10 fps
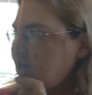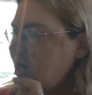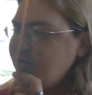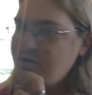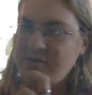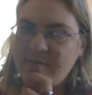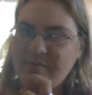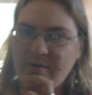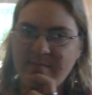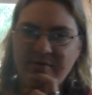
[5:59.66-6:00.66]
I don't know if there'll be
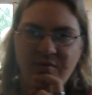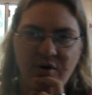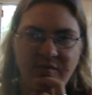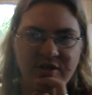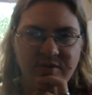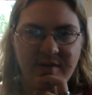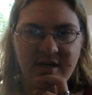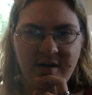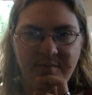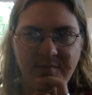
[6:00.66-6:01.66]
one before
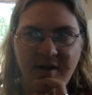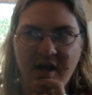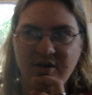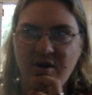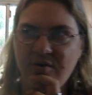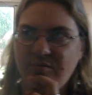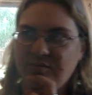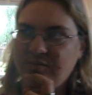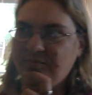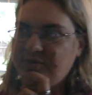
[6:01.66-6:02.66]
WrestleMania, but I know
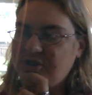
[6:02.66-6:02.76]
for